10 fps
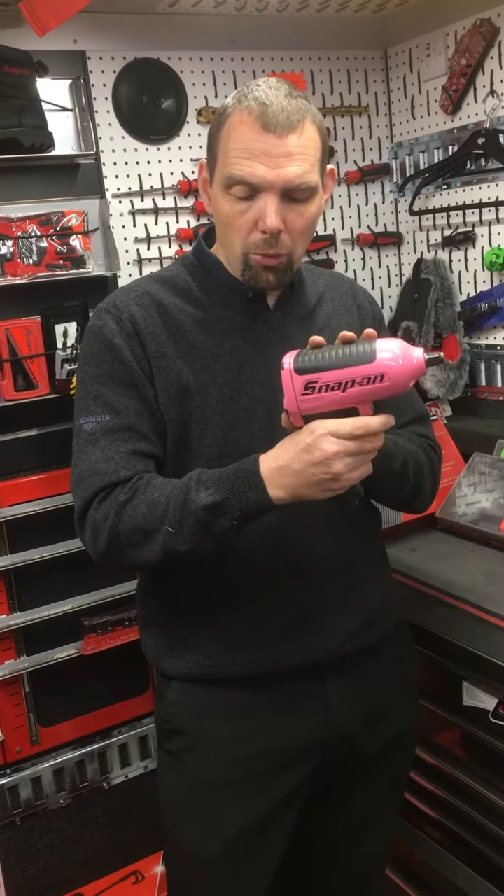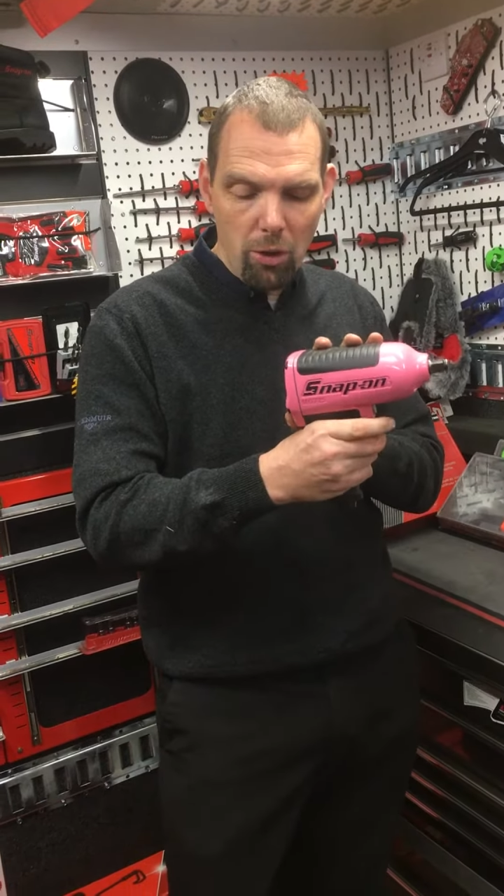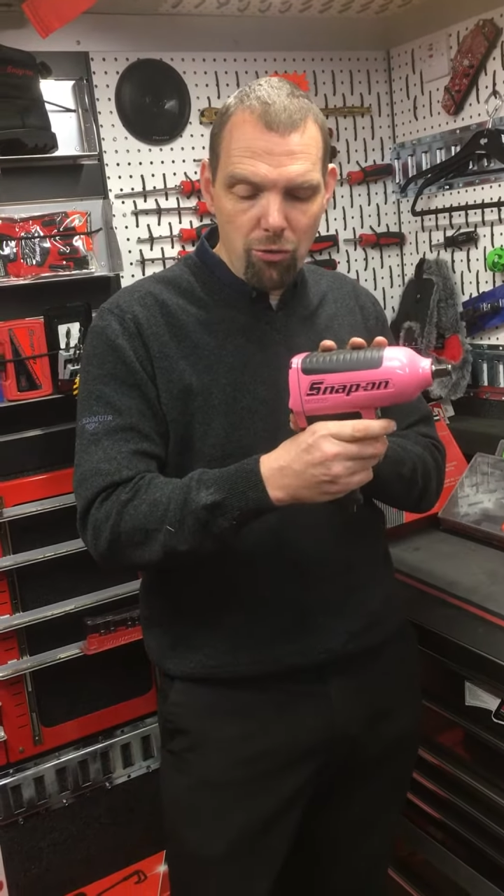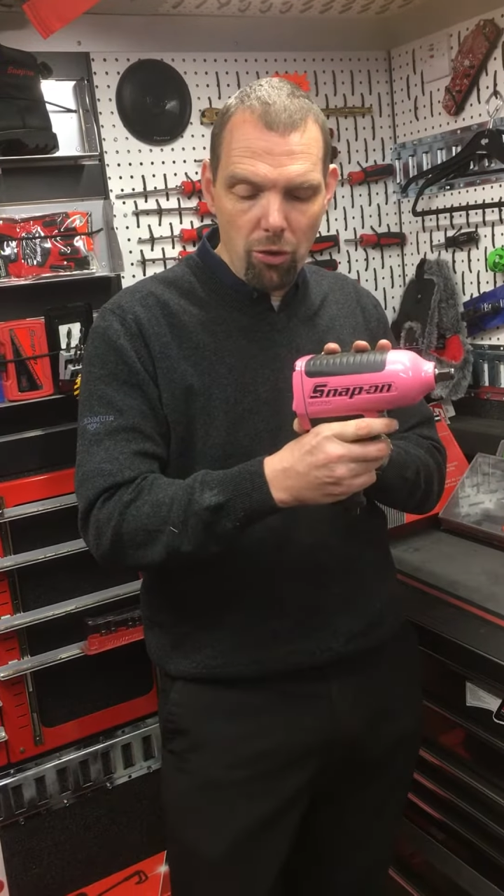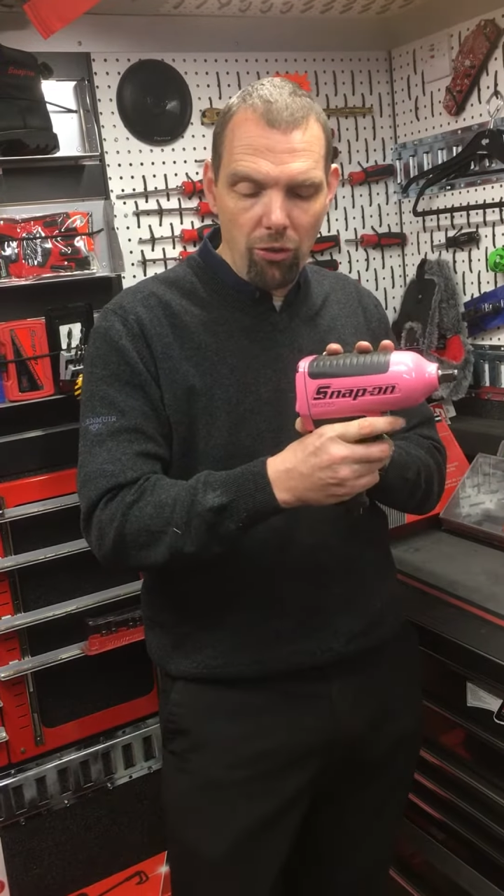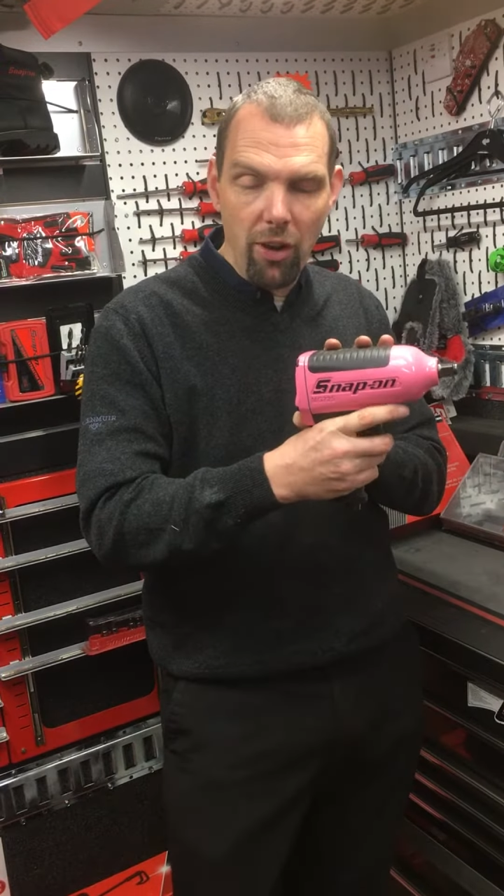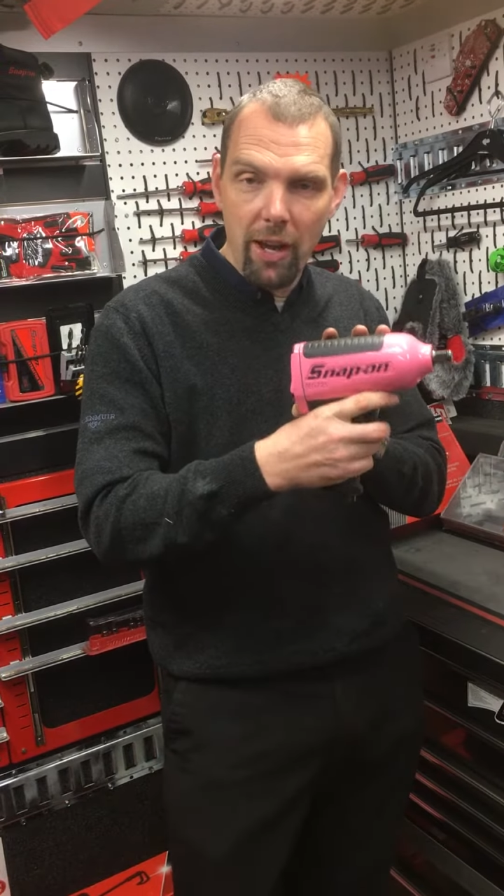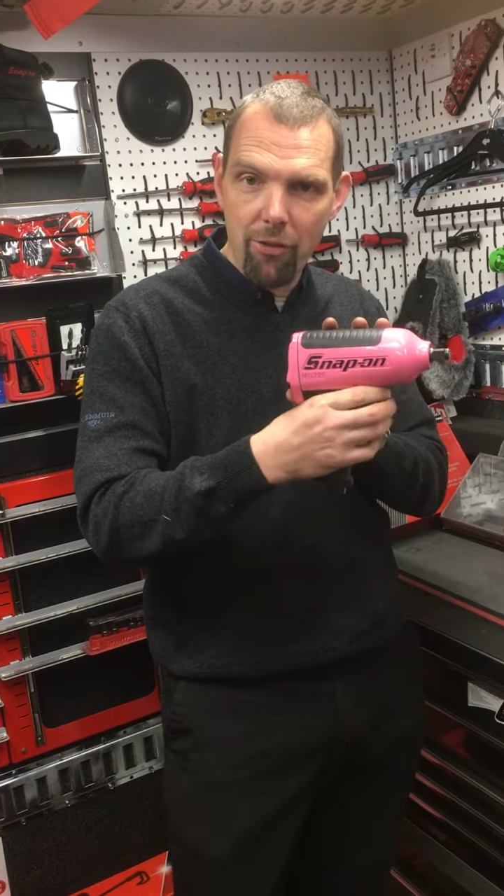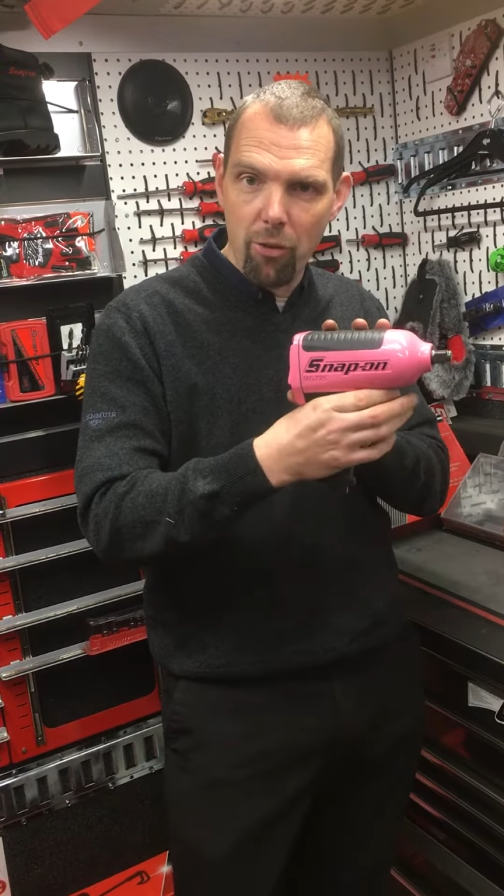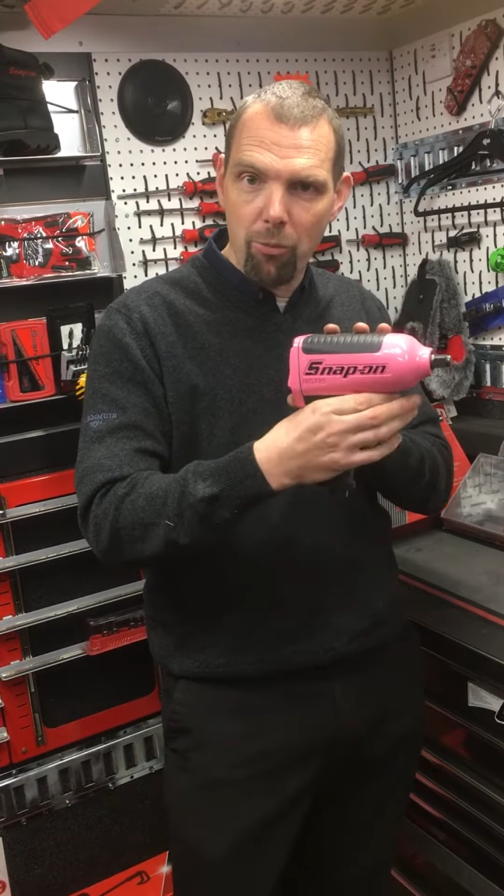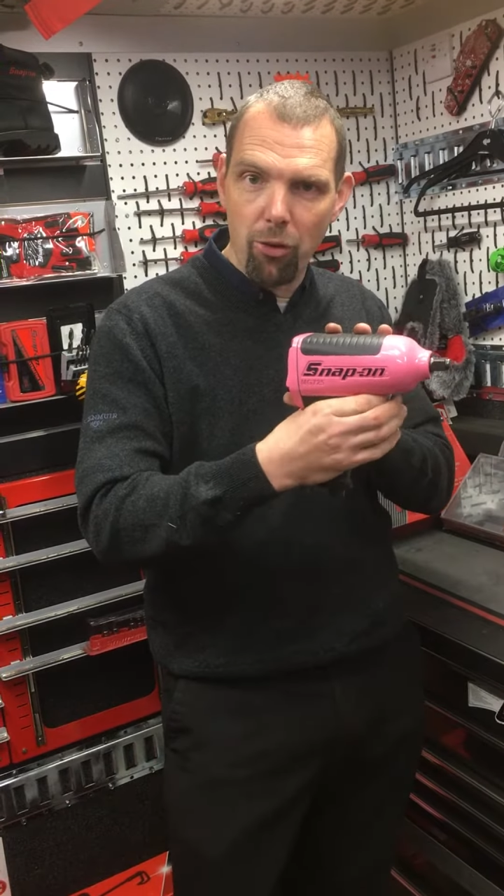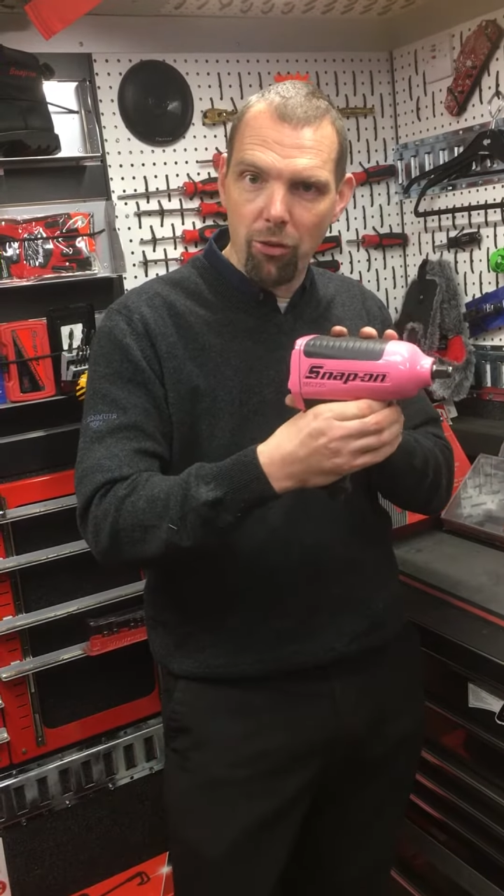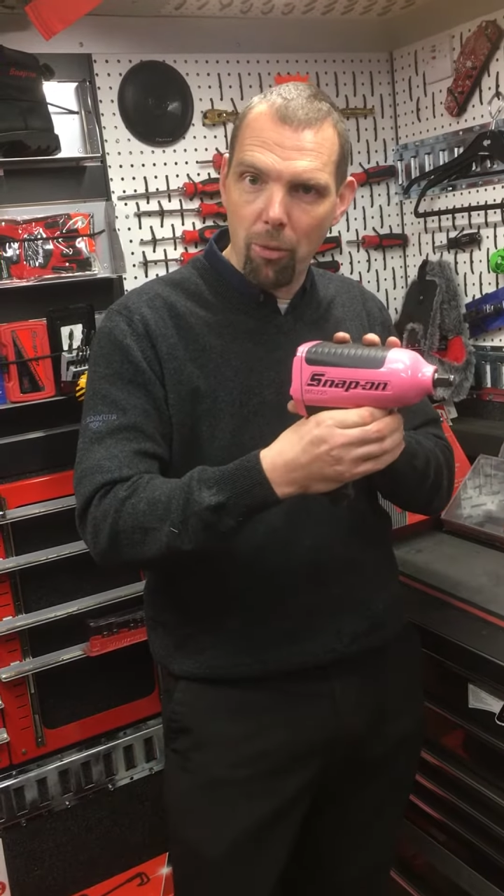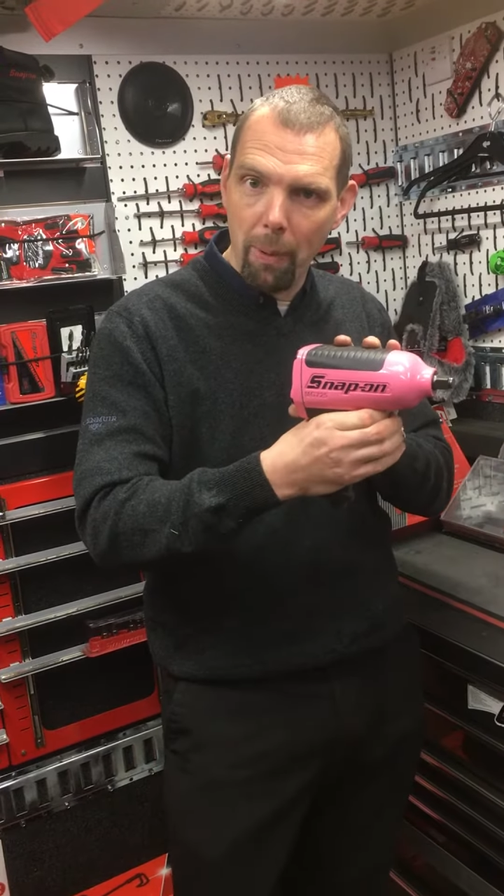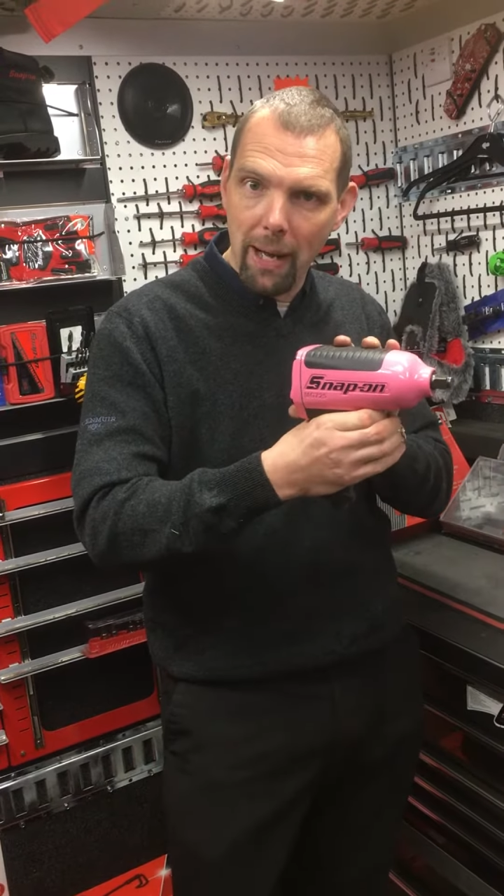which runs here from
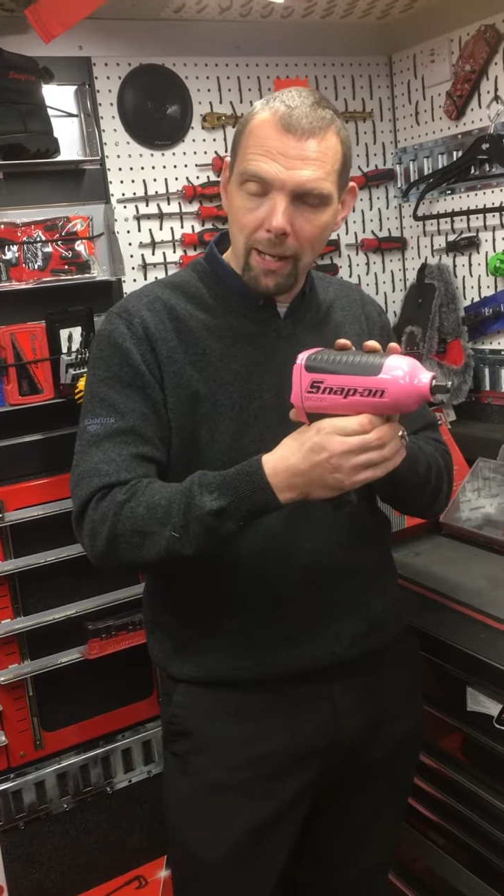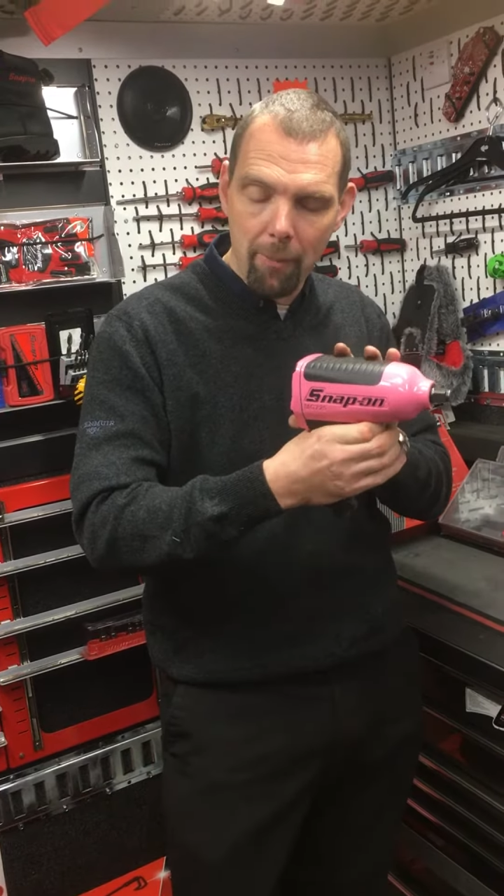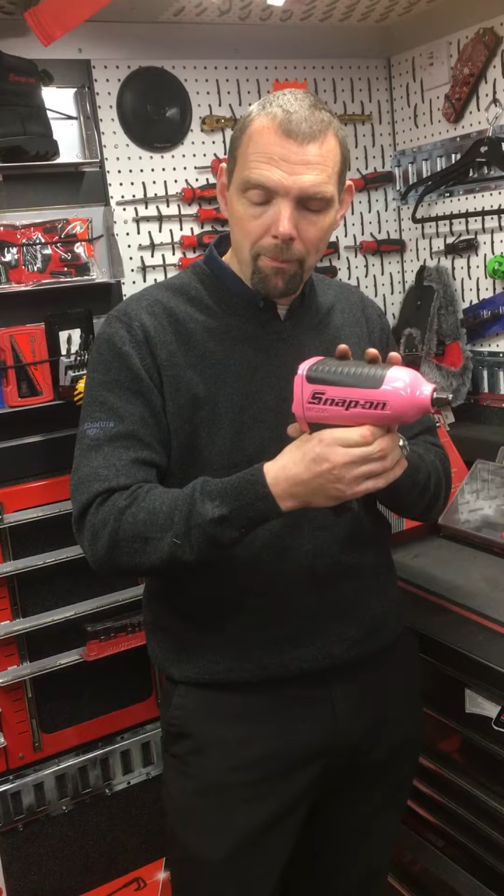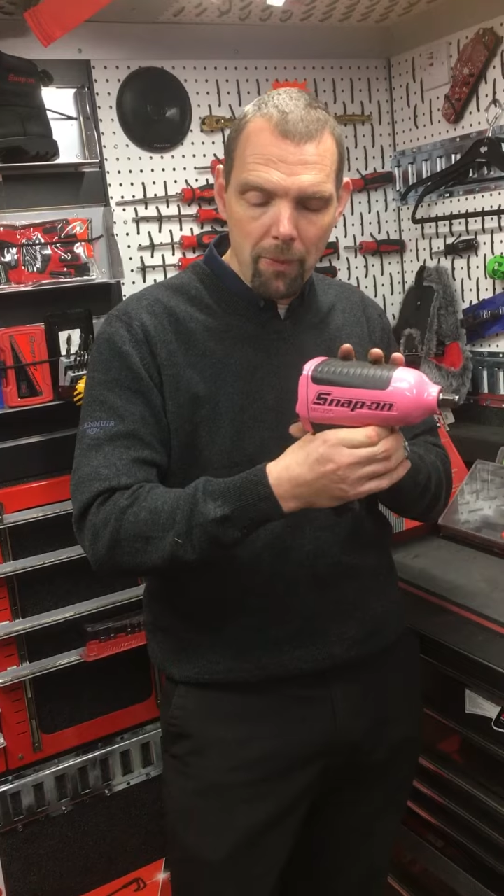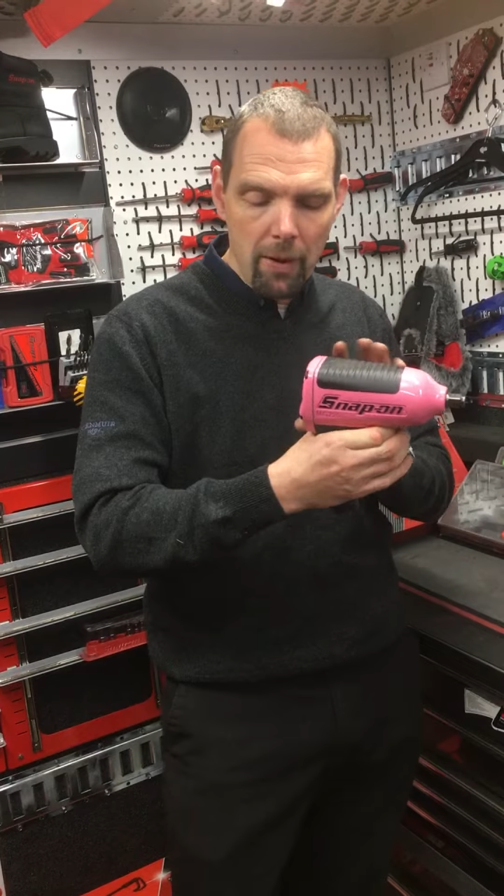front to back,